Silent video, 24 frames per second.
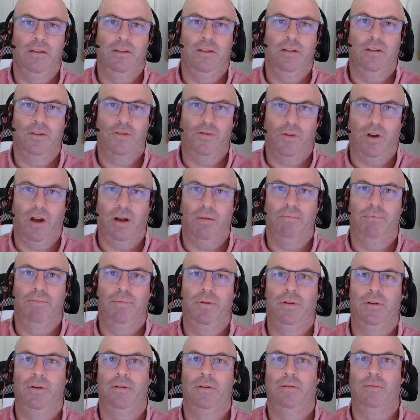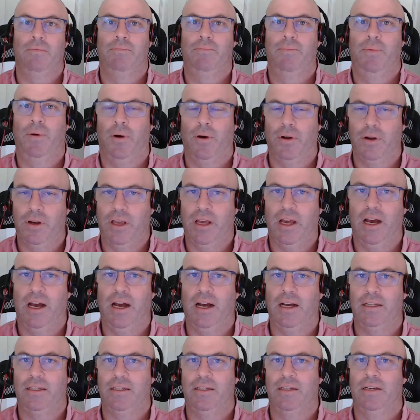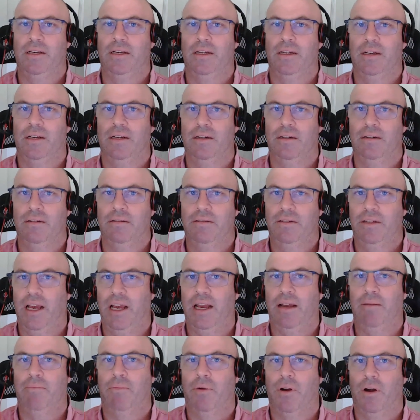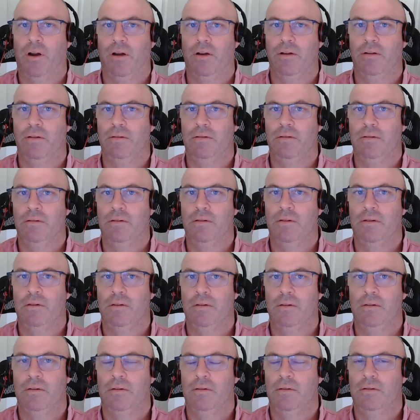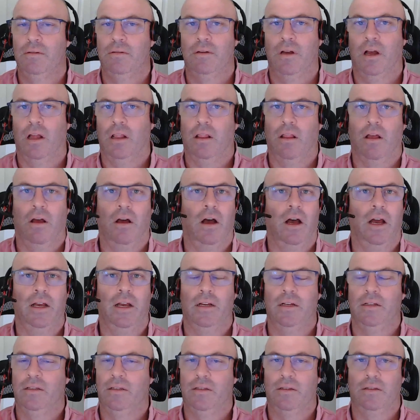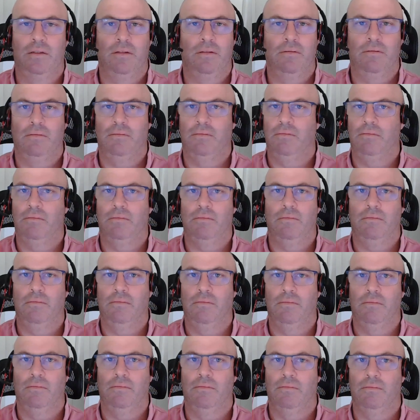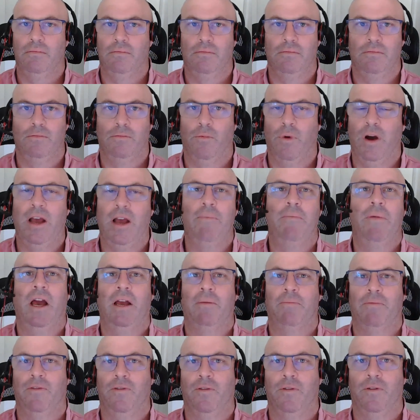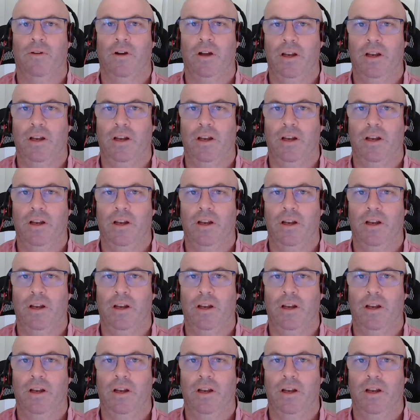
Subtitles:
the Trump podcaster tech bro alliance way back before